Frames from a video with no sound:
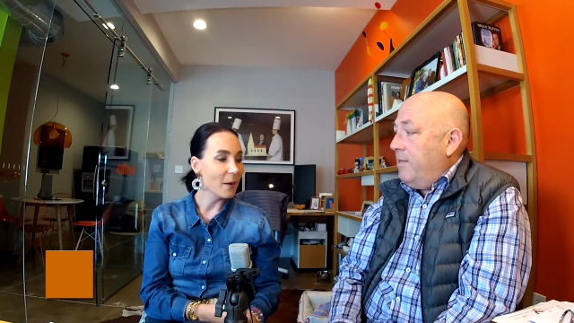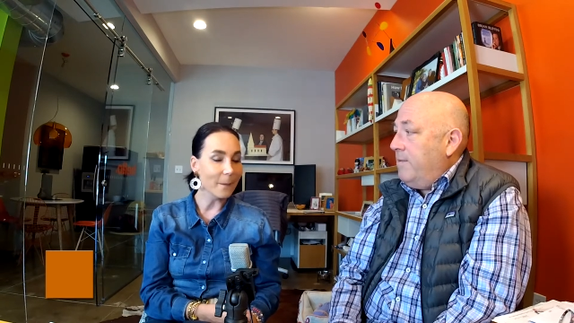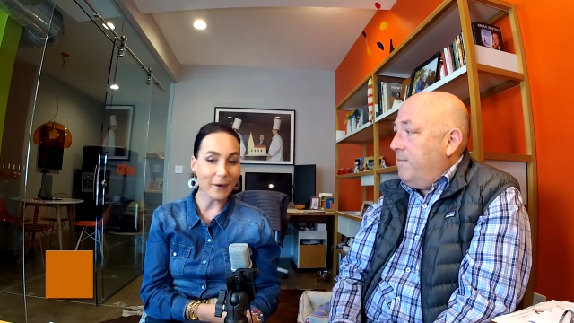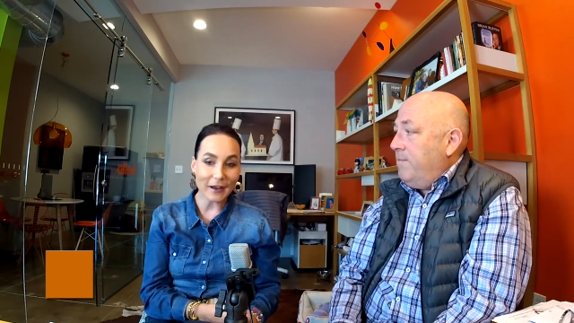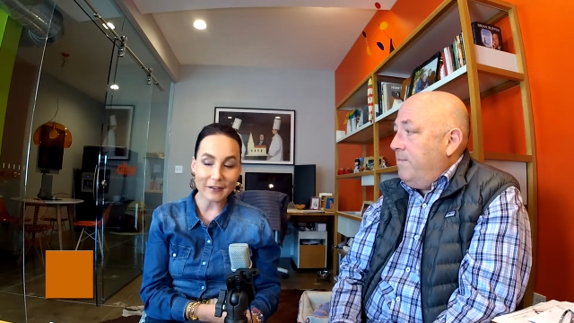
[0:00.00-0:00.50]

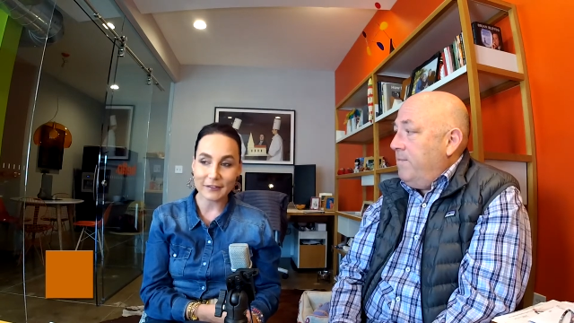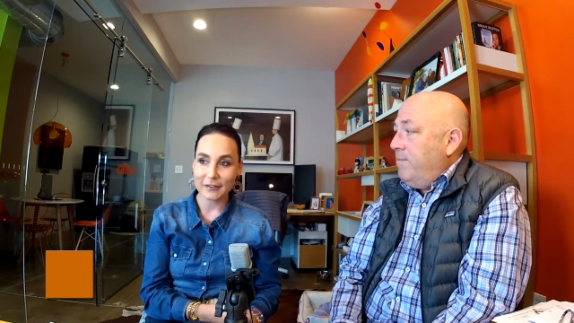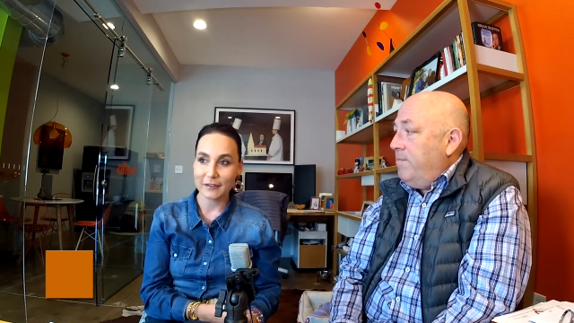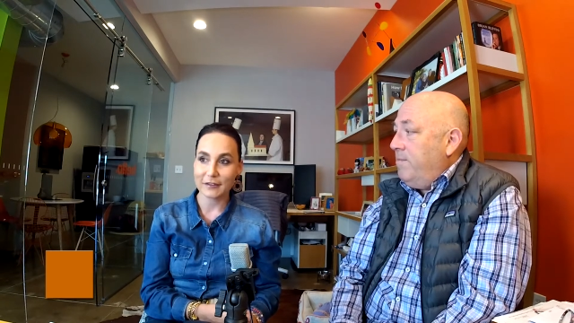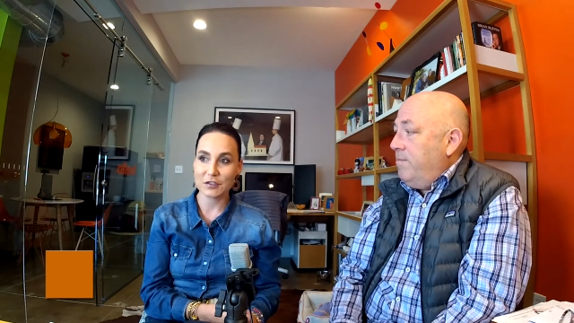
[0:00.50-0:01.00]
Speaker 1: but
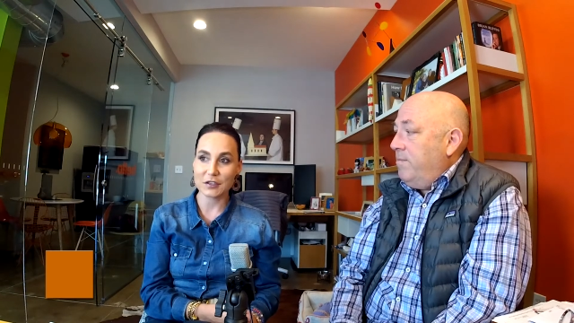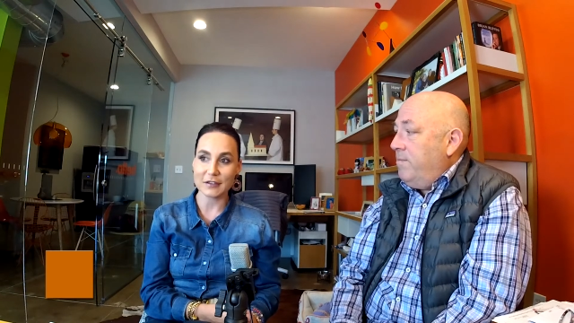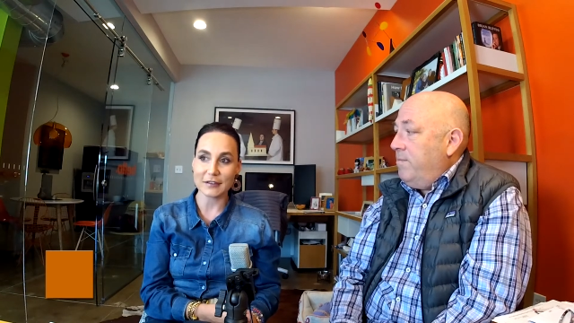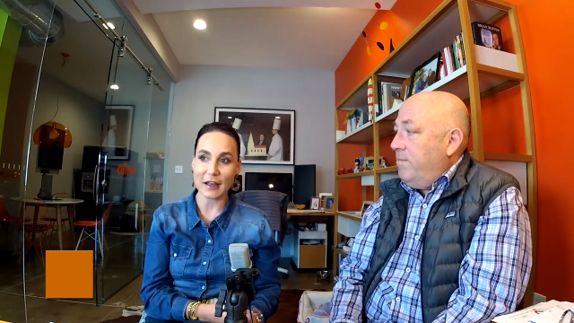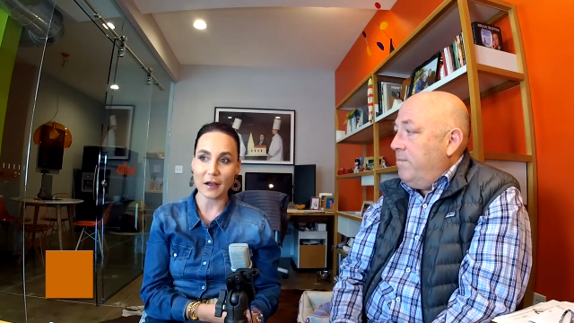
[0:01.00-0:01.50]

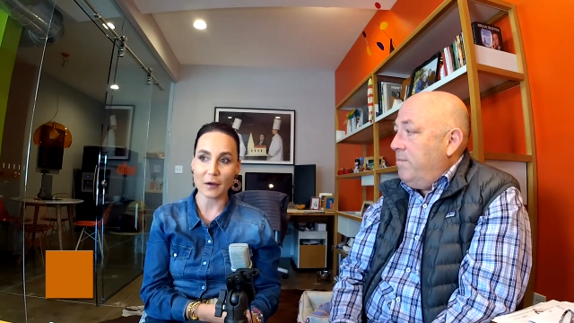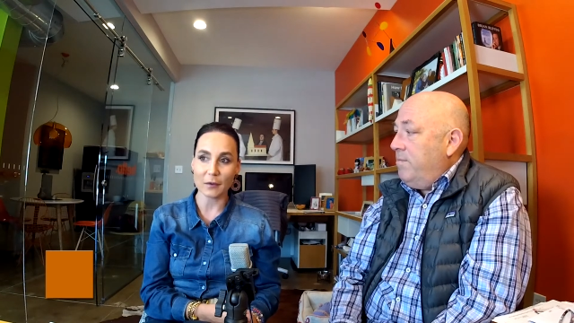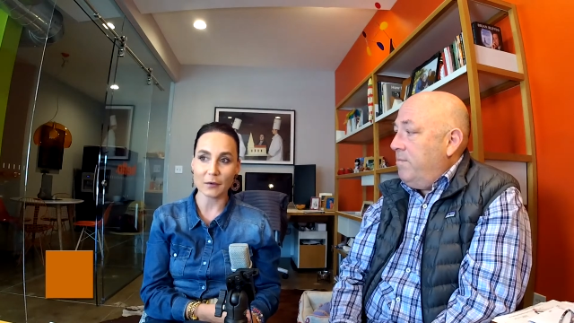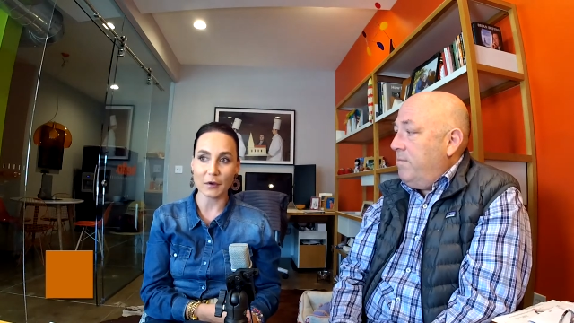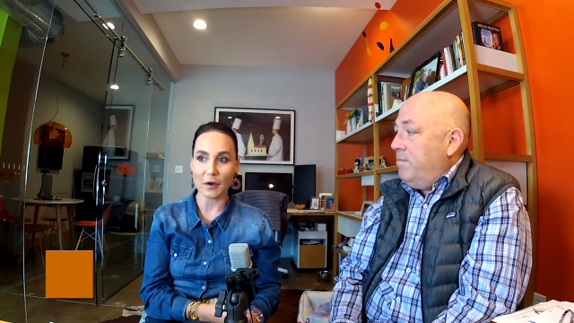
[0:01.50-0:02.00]
she's
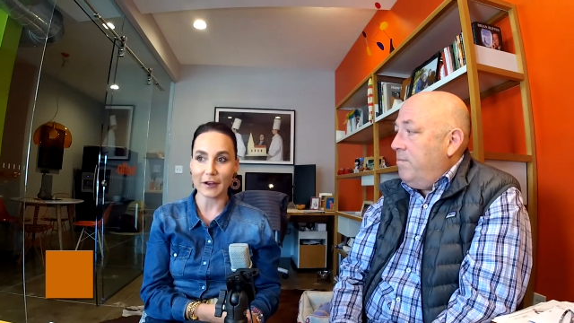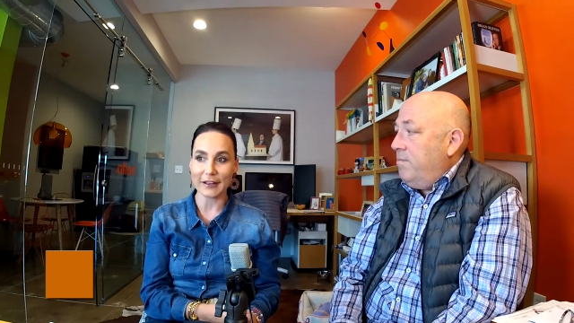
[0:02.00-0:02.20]
now you know i